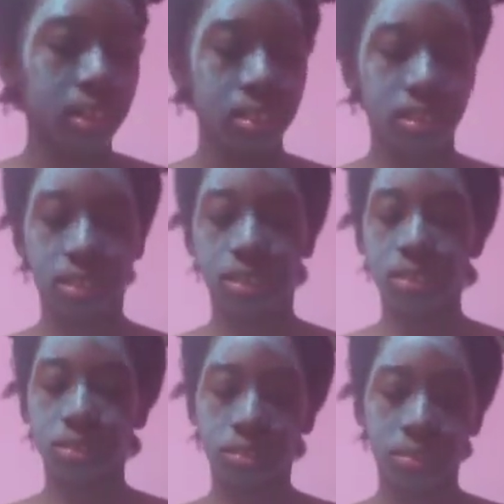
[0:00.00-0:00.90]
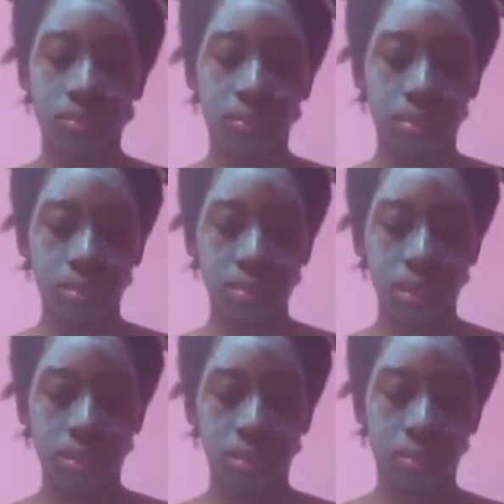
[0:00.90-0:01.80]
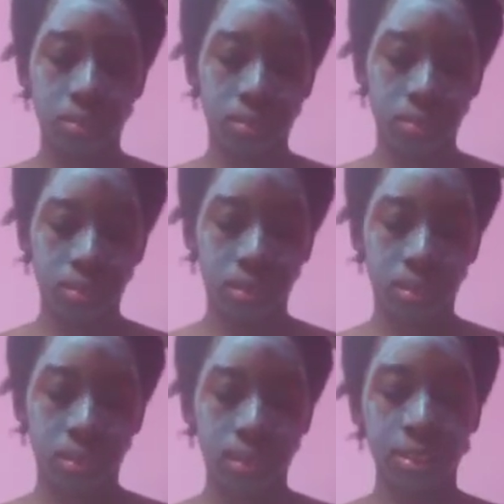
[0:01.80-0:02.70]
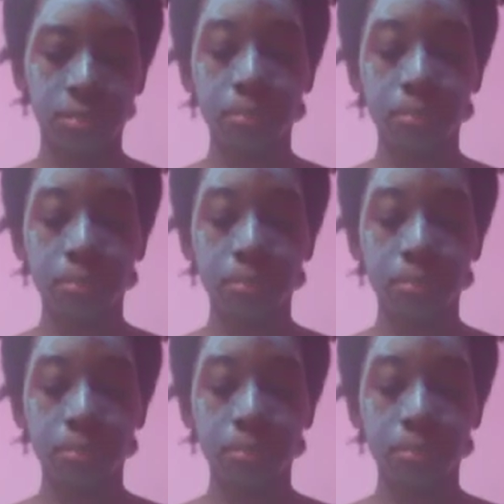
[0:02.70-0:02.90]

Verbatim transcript: Okay, so first I know this